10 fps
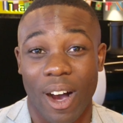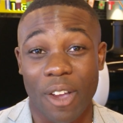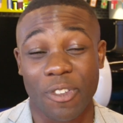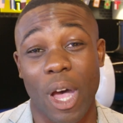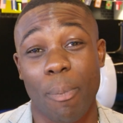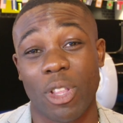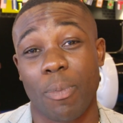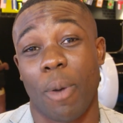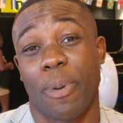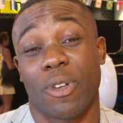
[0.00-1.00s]
I started body
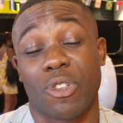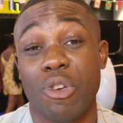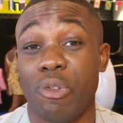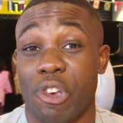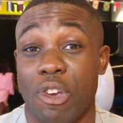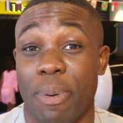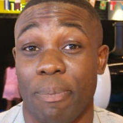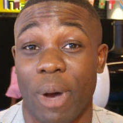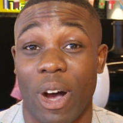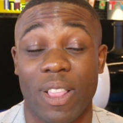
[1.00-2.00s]
popping on YouTube.
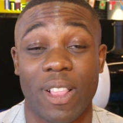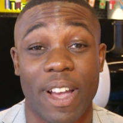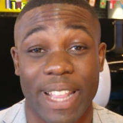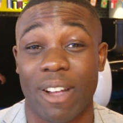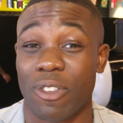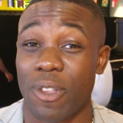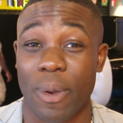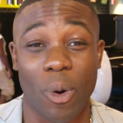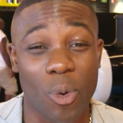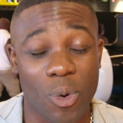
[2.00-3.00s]
I learned how to
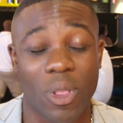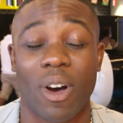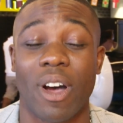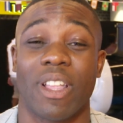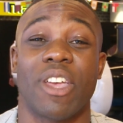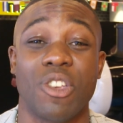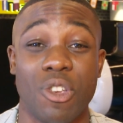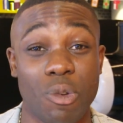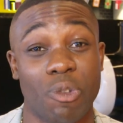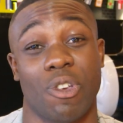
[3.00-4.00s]
do it all on
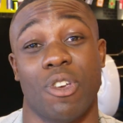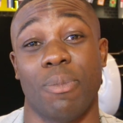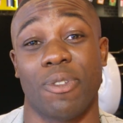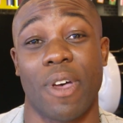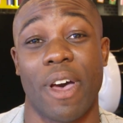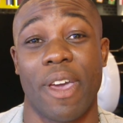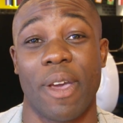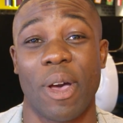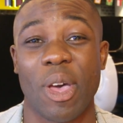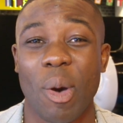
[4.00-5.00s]
YouTube. So,
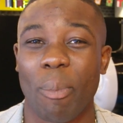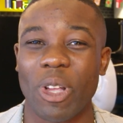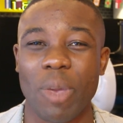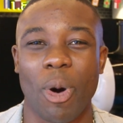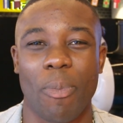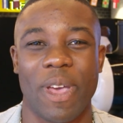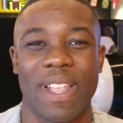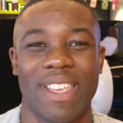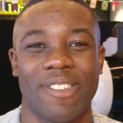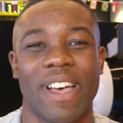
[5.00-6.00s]
body
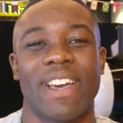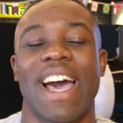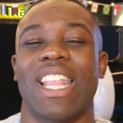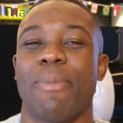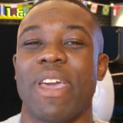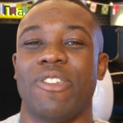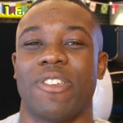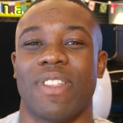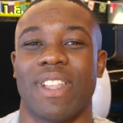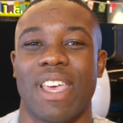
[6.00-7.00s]
popping is like an
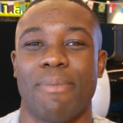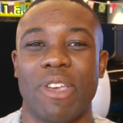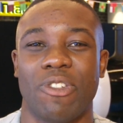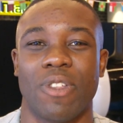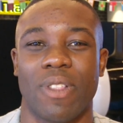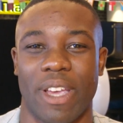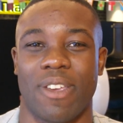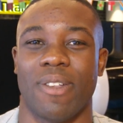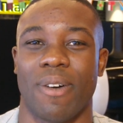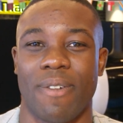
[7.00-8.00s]
animation. It makes you look
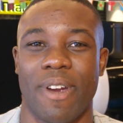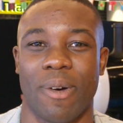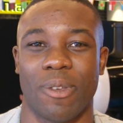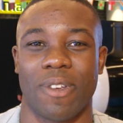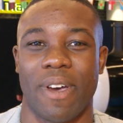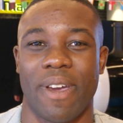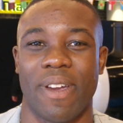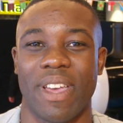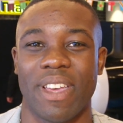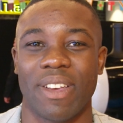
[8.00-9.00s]
like you're not real. So,
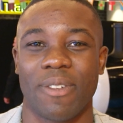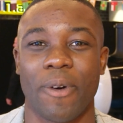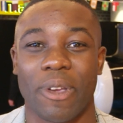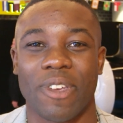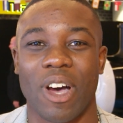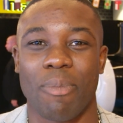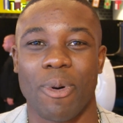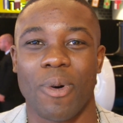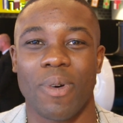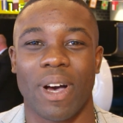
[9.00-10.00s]
for
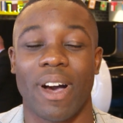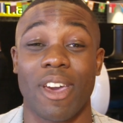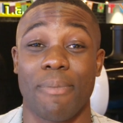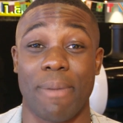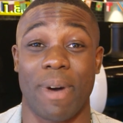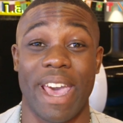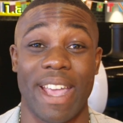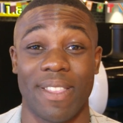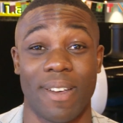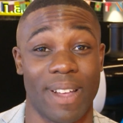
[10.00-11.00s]
example, I can make my
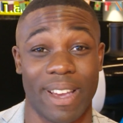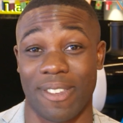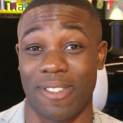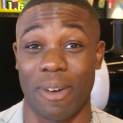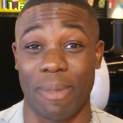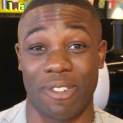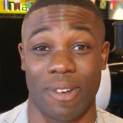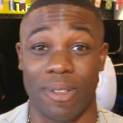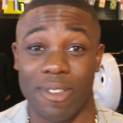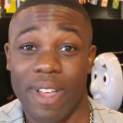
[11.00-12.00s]
head look like it's not on my
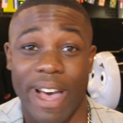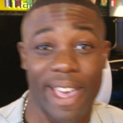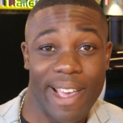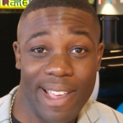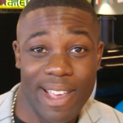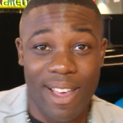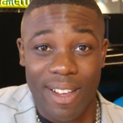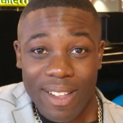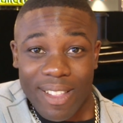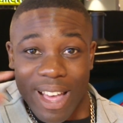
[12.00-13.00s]
shoulders, like
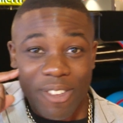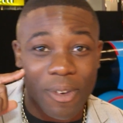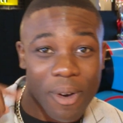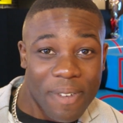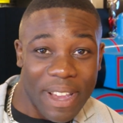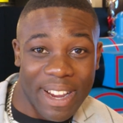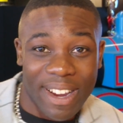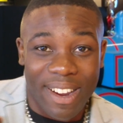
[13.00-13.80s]
that sort of thing.